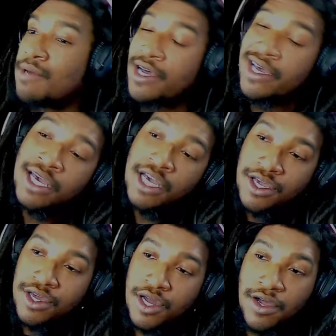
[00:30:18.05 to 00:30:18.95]
But
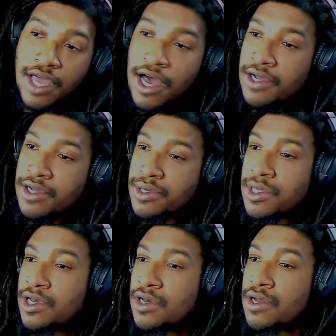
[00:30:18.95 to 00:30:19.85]
you know, y'all can
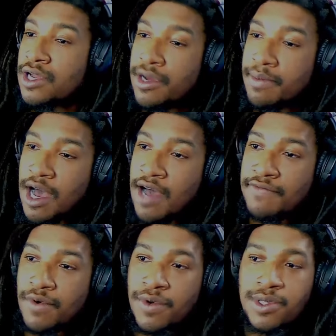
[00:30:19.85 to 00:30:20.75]
still hear my
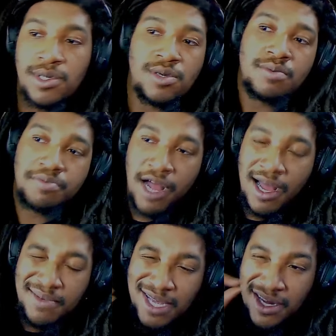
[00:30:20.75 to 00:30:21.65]
voice, and you
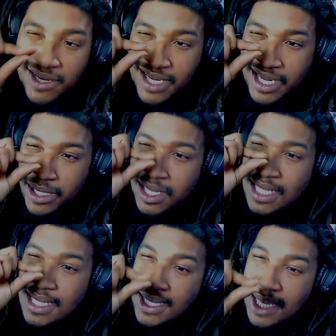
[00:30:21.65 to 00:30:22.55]
probably hear just a